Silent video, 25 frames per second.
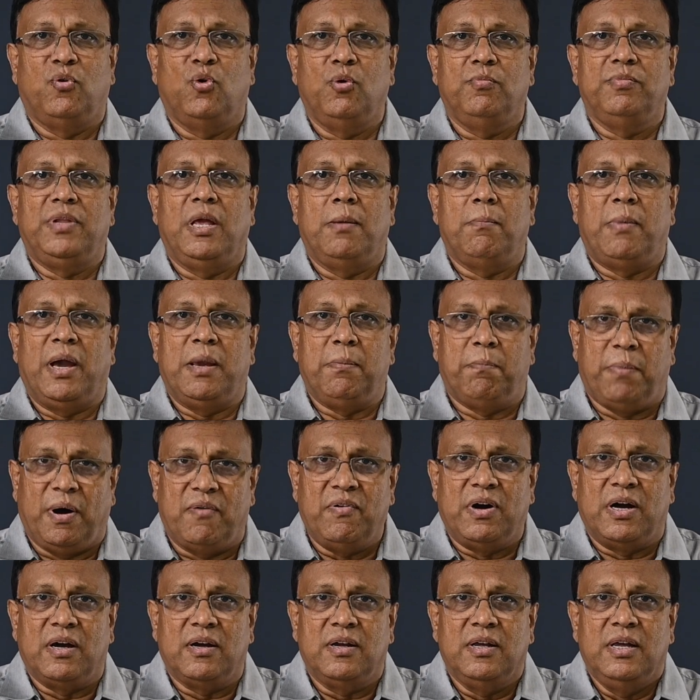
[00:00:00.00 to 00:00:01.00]
whom they buy
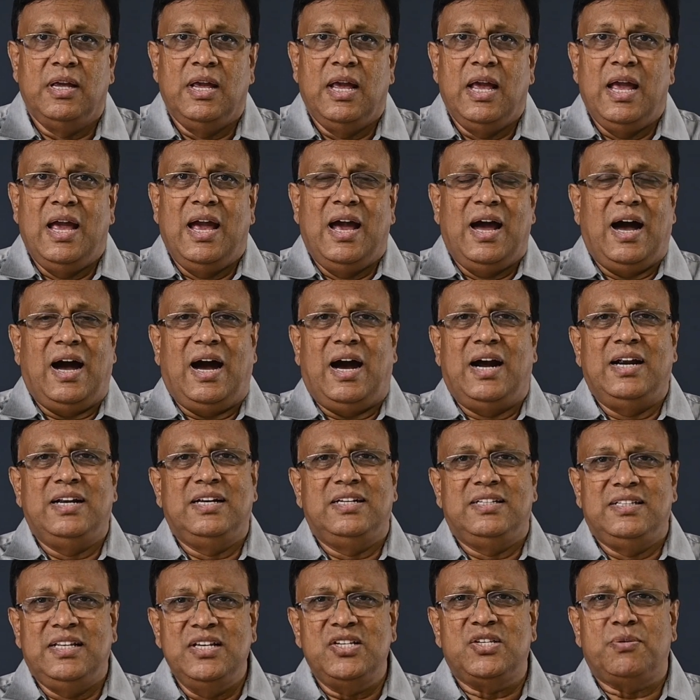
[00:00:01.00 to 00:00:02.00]
power
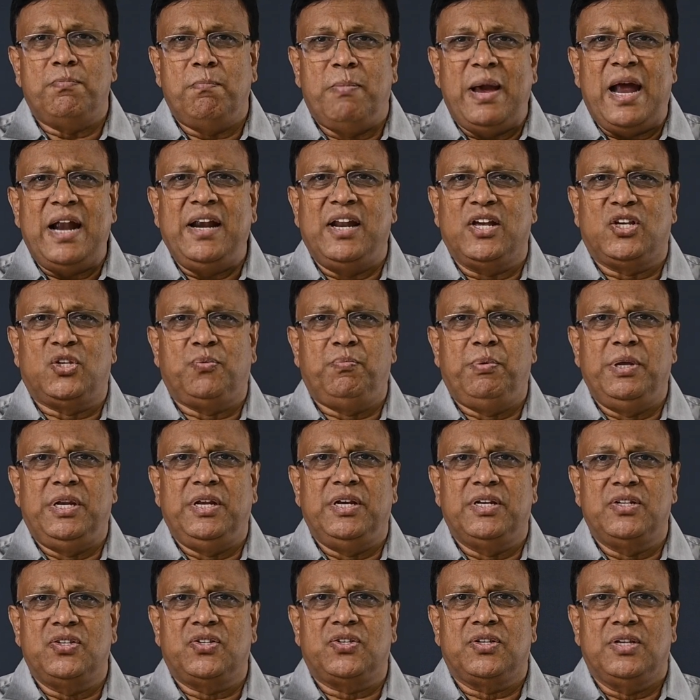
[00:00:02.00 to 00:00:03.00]
and this bad
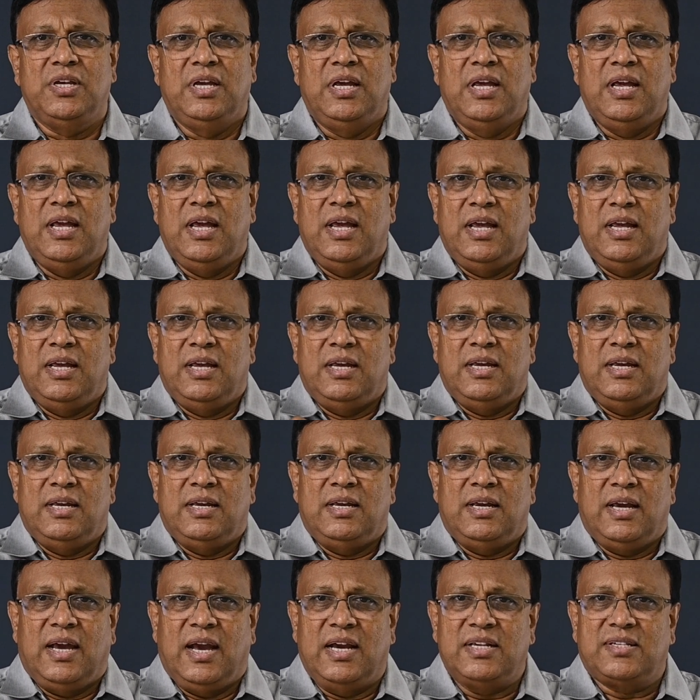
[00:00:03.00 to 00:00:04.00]
experience
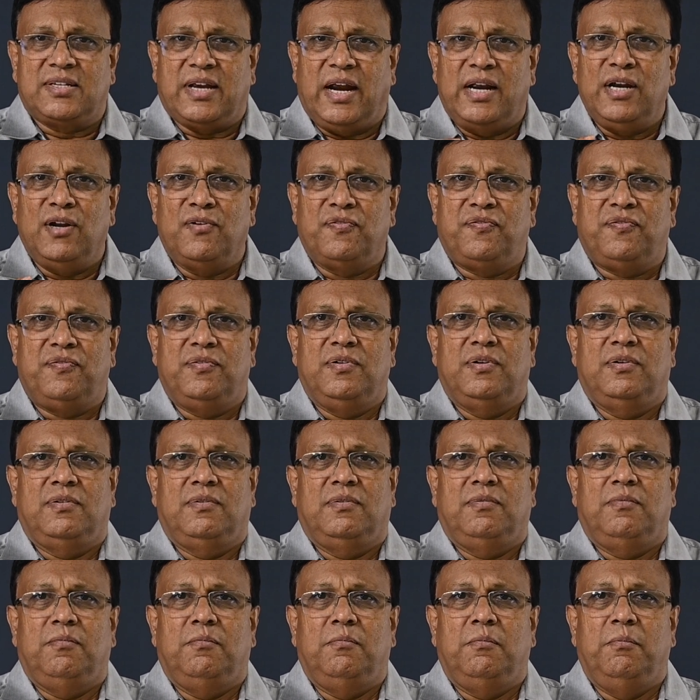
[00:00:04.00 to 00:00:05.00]
has kind of
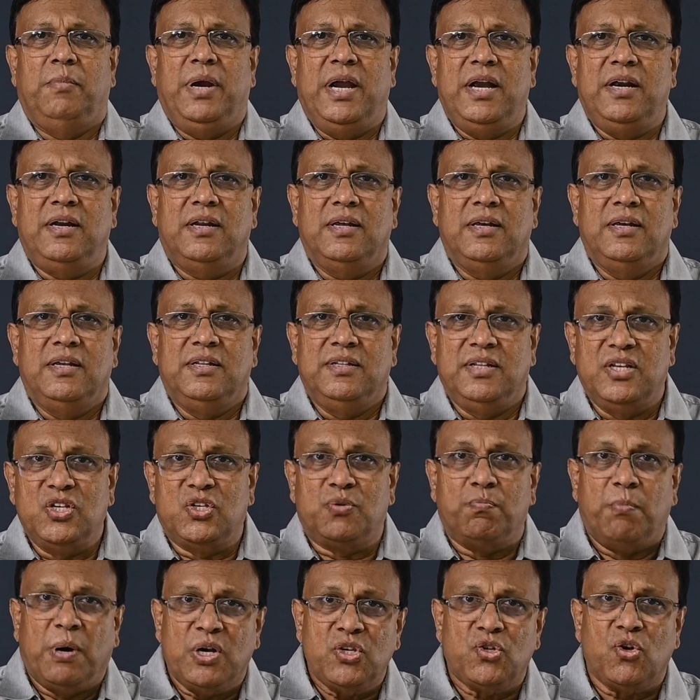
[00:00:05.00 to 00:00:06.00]
made
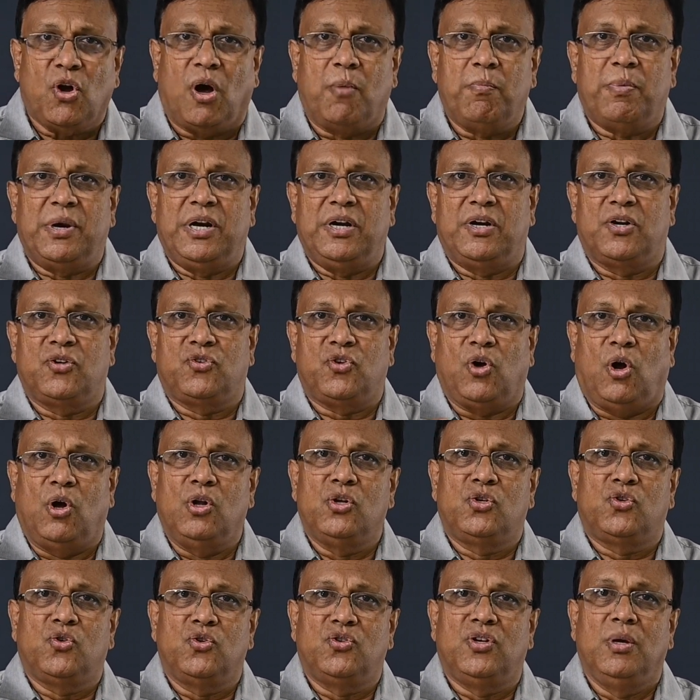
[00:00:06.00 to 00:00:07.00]
these bus operators
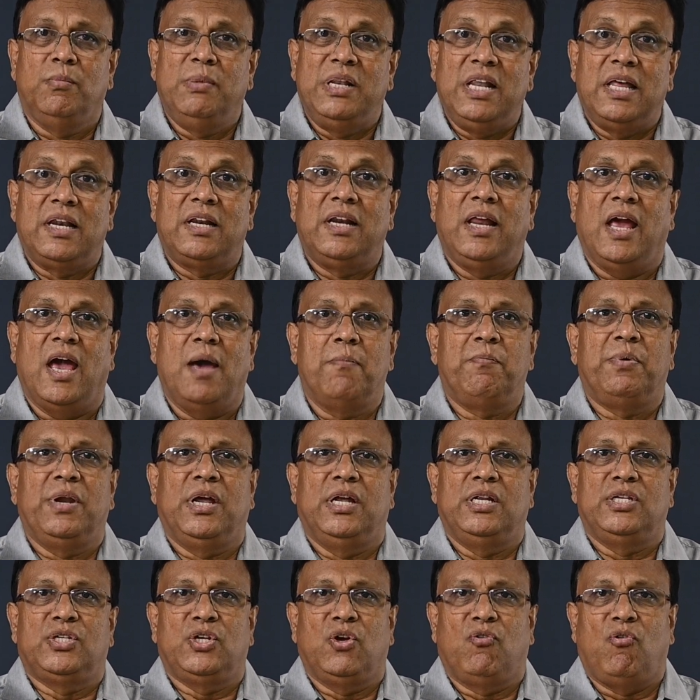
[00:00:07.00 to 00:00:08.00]
also similarly
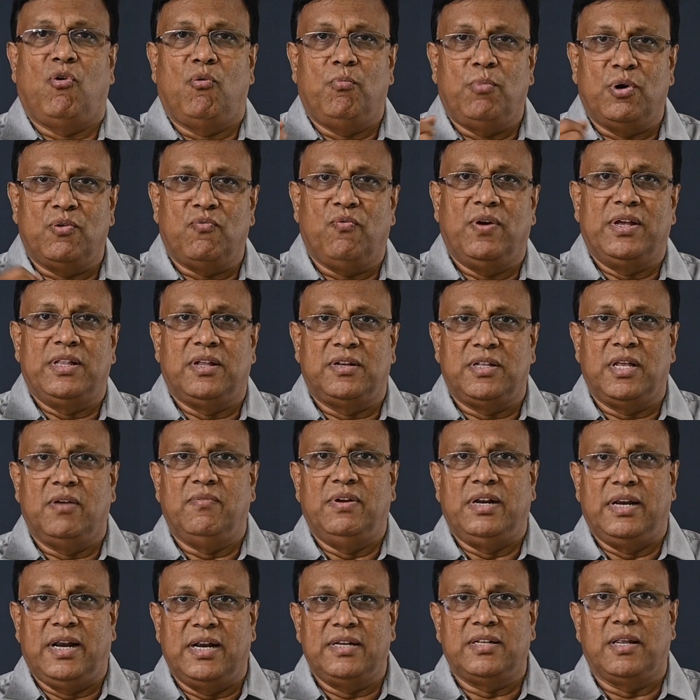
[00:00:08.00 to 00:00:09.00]
apprehensive about whether they
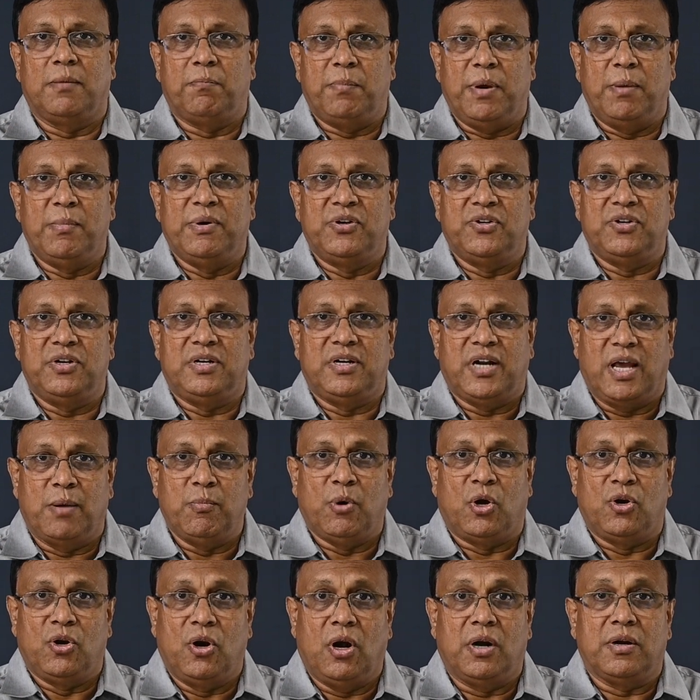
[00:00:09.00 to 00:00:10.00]
will get their payments in time
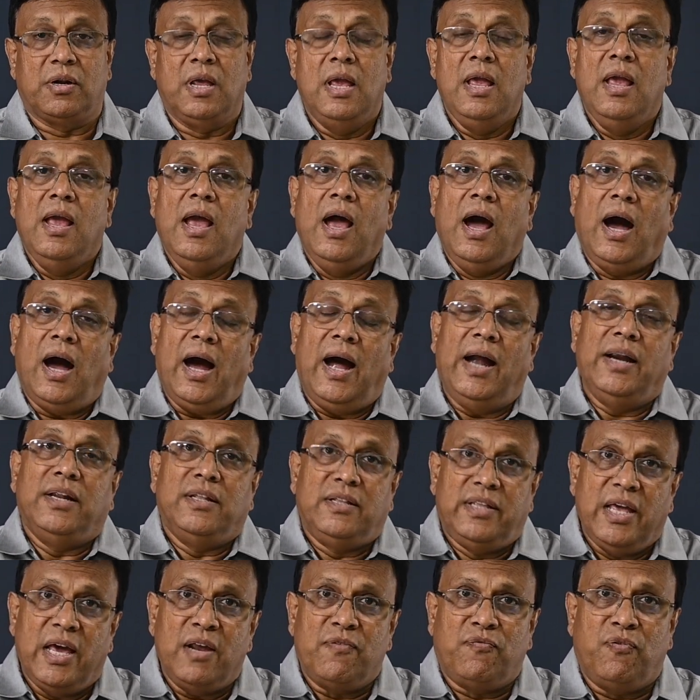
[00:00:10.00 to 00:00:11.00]
or not.
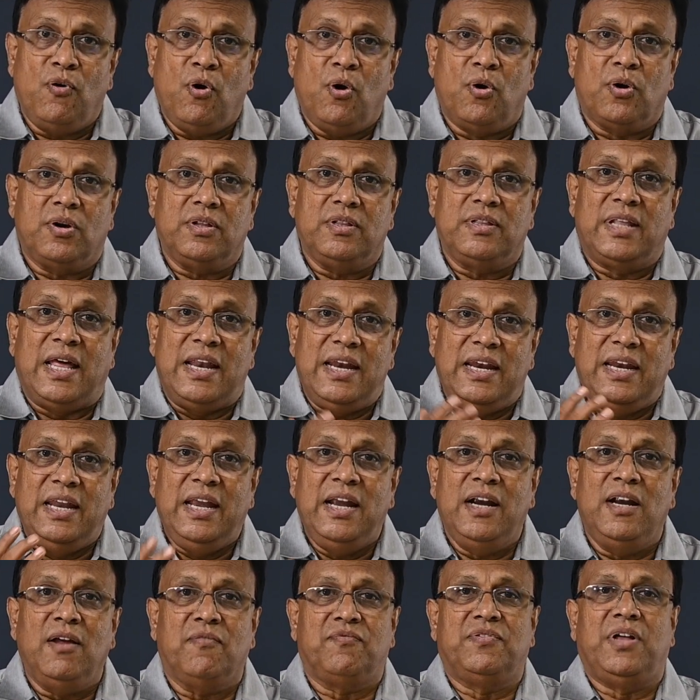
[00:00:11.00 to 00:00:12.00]
And therefore, the
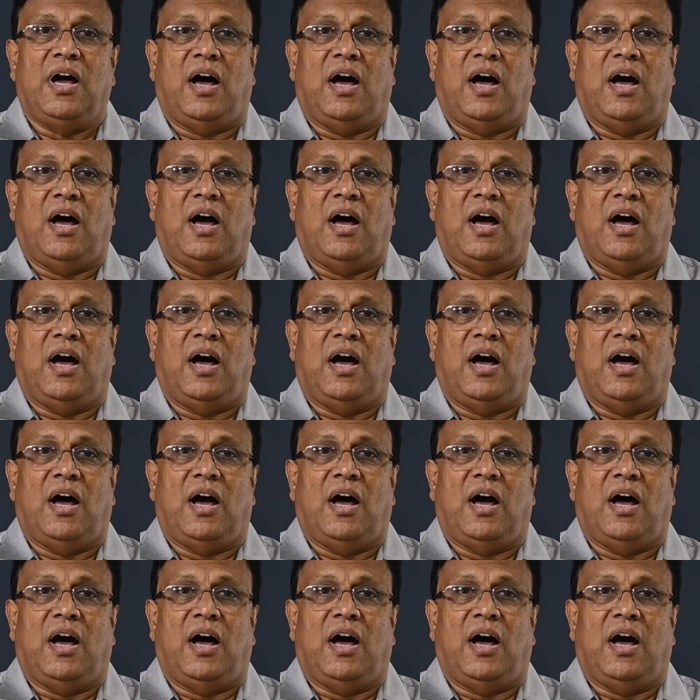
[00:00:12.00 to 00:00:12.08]
need of